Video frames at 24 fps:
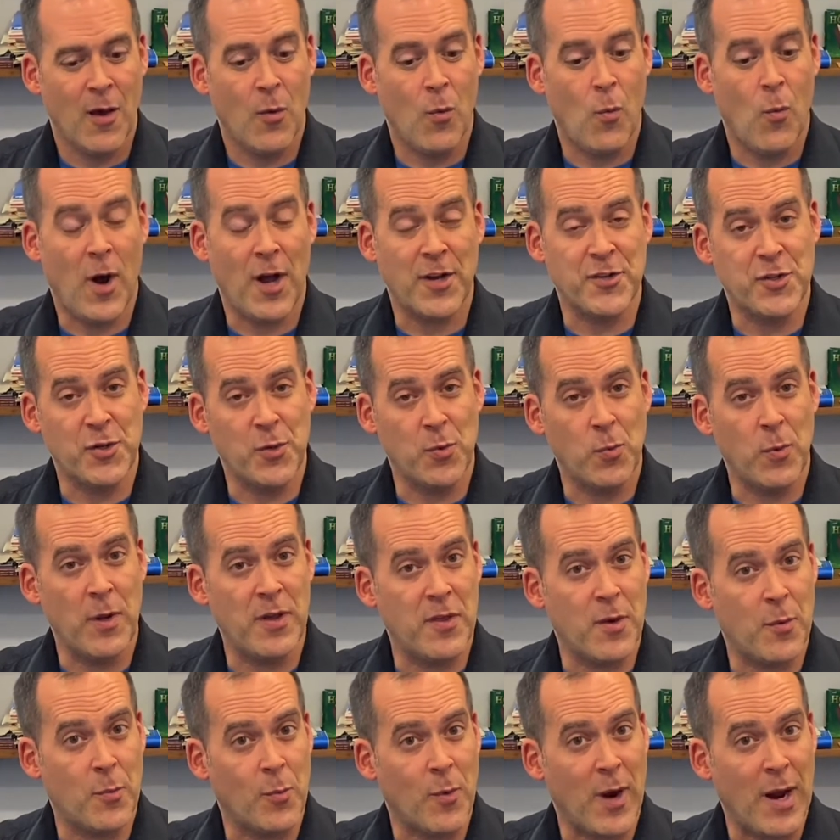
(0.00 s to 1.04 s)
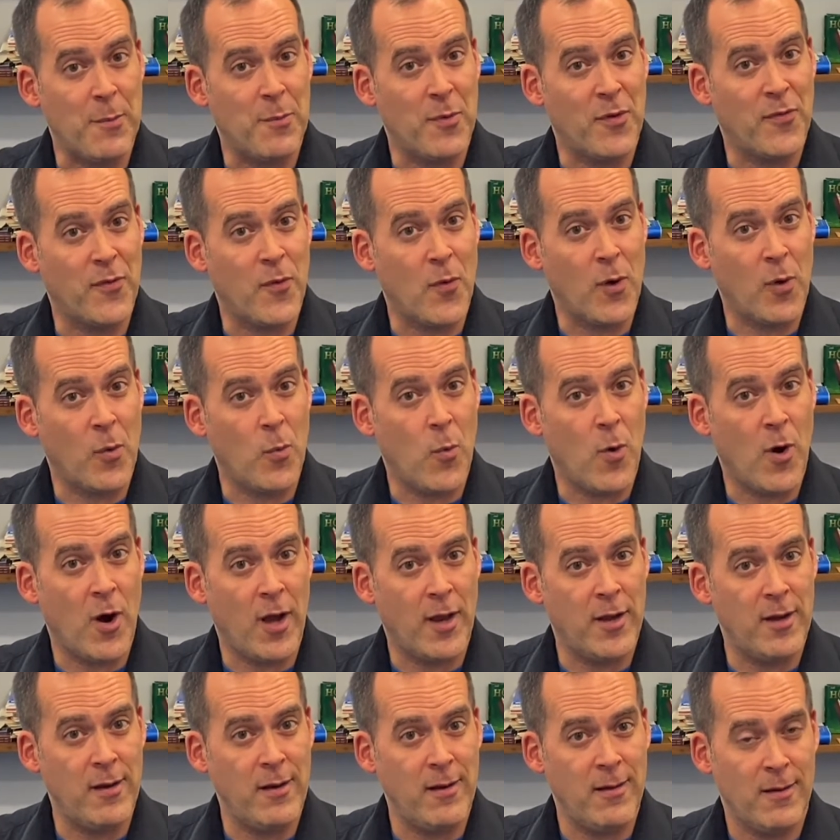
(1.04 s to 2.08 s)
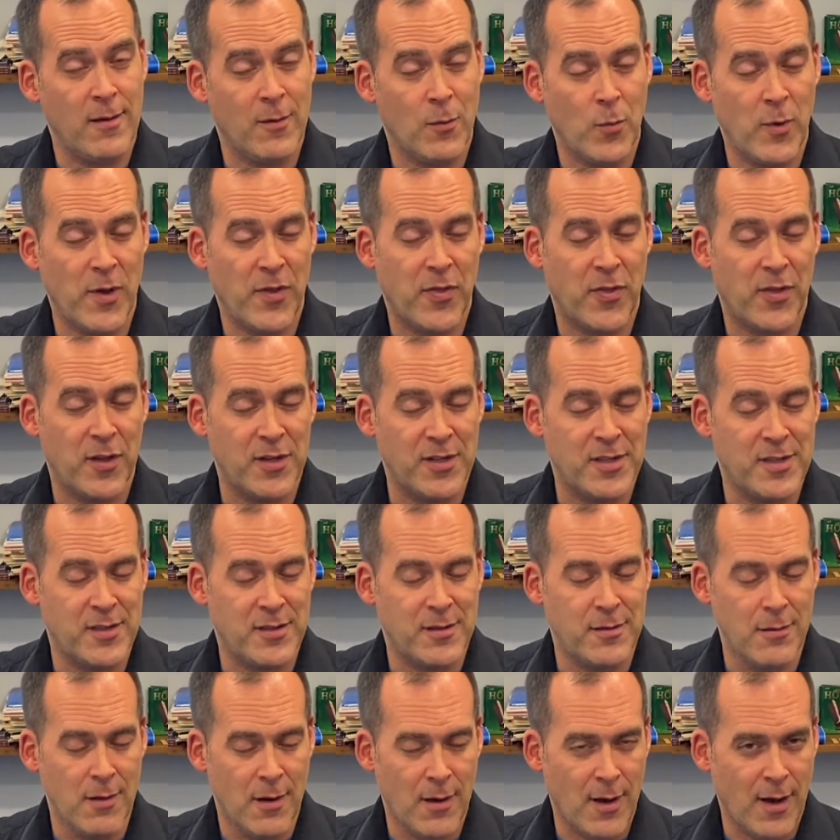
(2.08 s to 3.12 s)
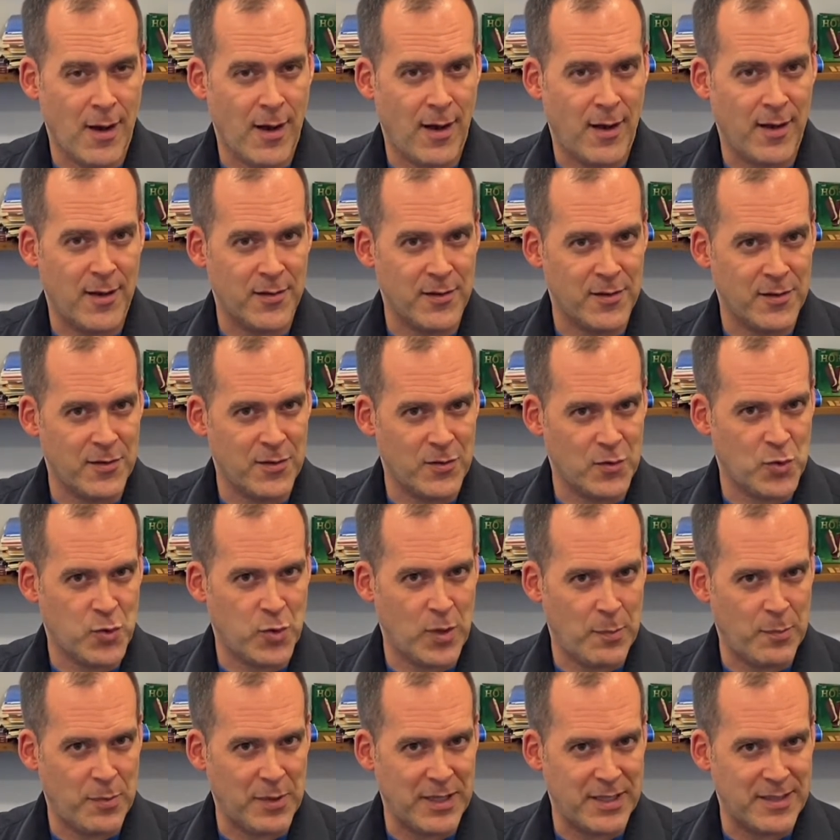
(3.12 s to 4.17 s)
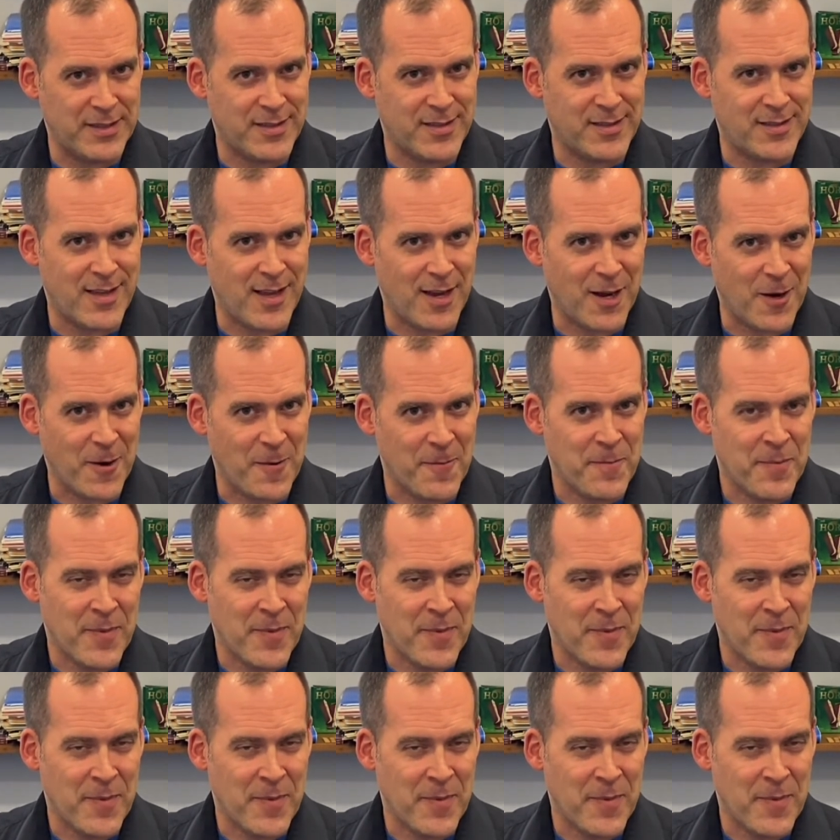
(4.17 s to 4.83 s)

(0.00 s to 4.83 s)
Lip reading: Watch your rhythm right before 1 with the triplets there.